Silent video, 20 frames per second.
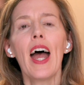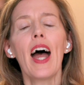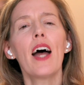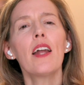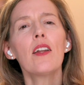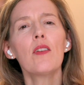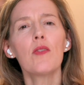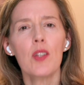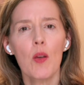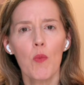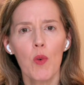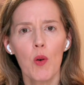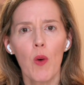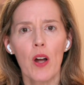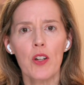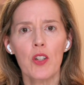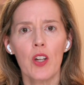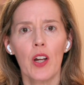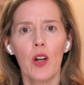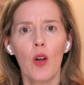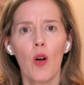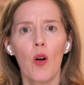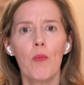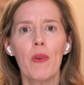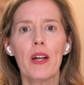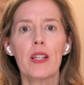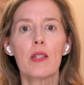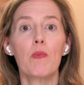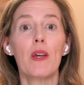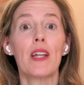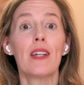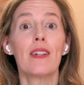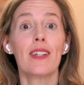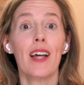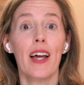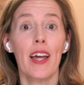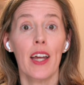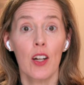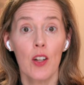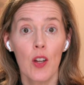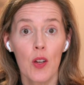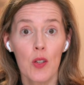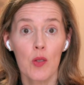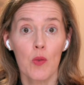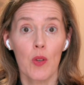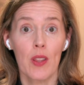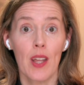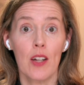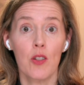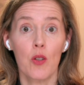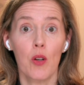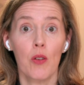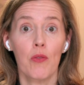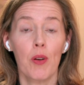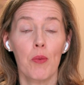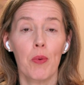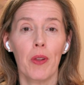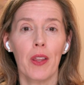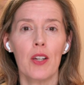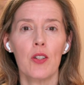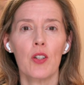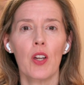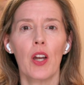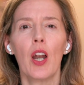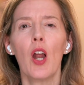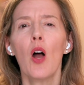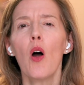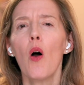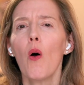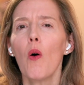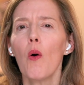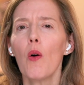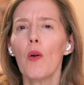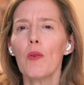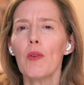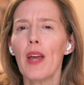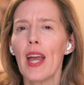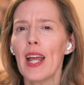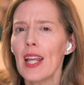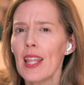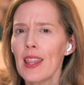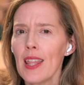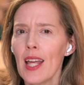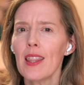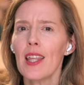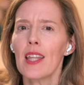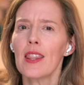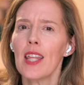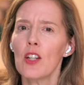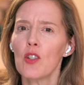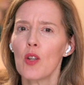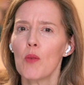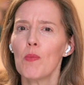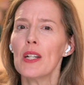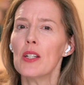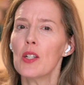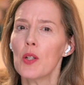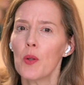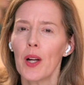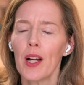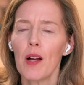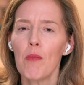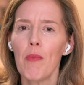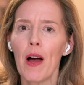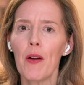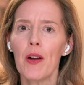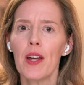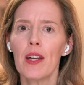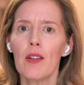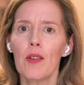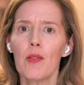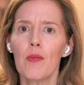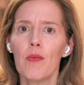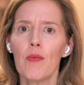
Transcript: And if someone watching at home has been diagnosed with atrial fibrillation, anything that they should be doing about it?